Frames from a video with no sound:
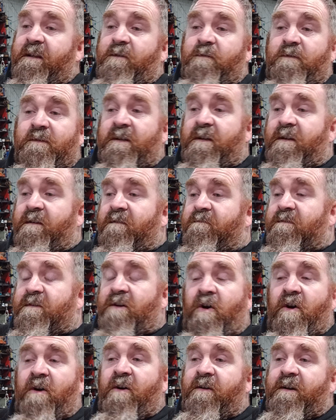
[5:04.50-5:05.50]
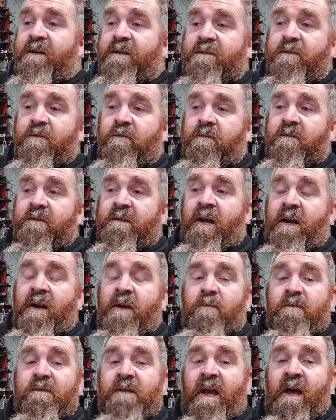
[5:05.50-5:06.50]
there was a sign on his door saying
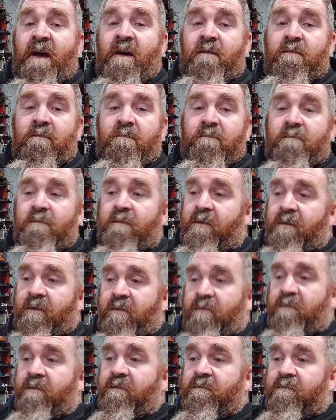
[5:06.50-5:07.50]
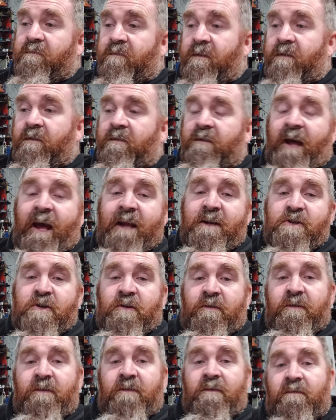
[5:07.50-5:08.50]
he was out, little latch
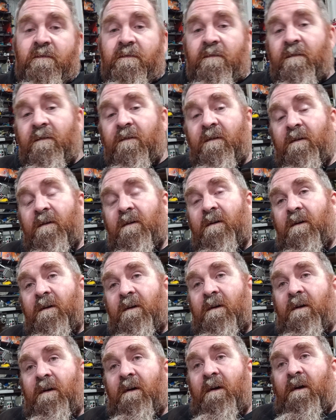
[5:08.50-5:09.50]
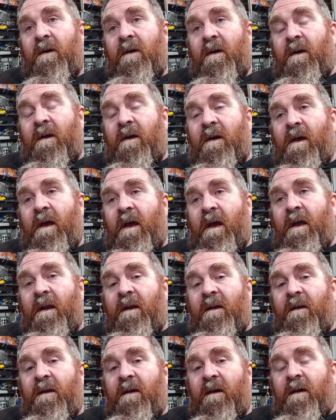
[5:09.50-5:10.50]
on the door.
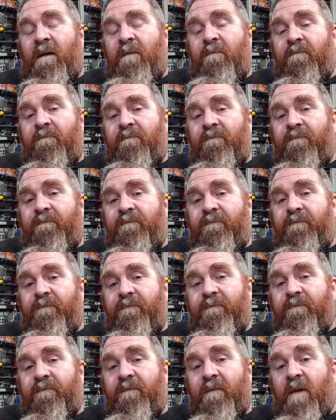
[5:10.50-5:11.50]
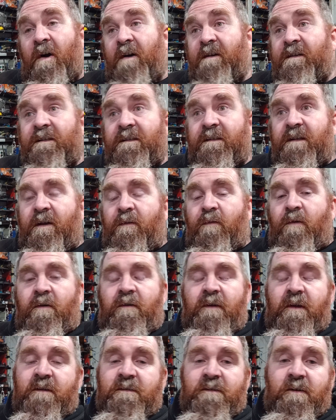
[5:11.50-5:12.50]
And I just said,
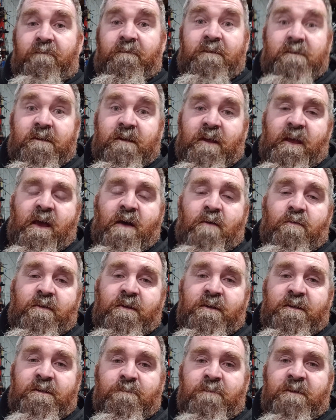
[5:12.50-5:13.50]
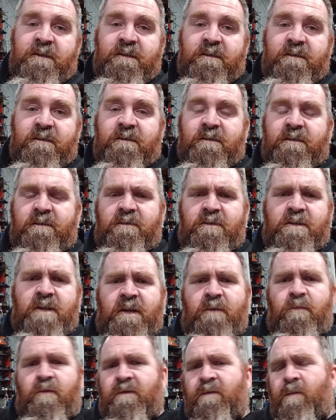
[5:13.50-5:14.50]
well, he's obviously out with his missus.
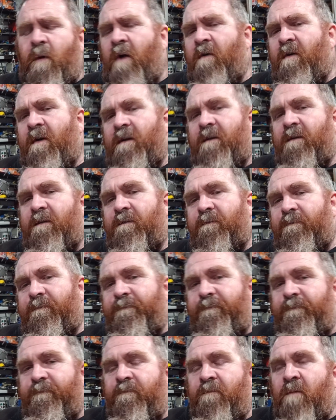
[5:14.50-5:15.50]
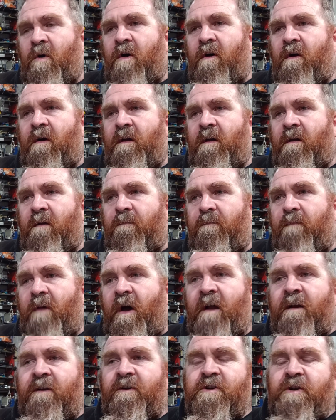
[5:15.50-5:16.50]
She was worried. My
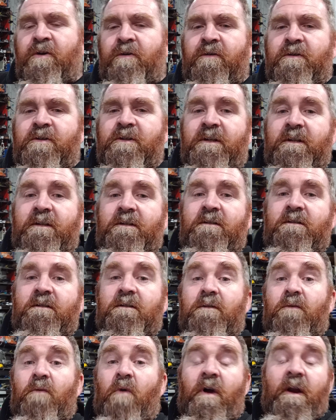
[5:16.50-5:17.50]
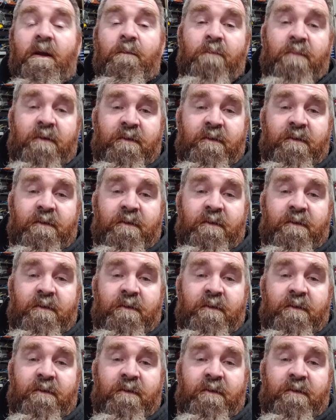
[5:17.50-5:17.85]
partner Jo, she's quite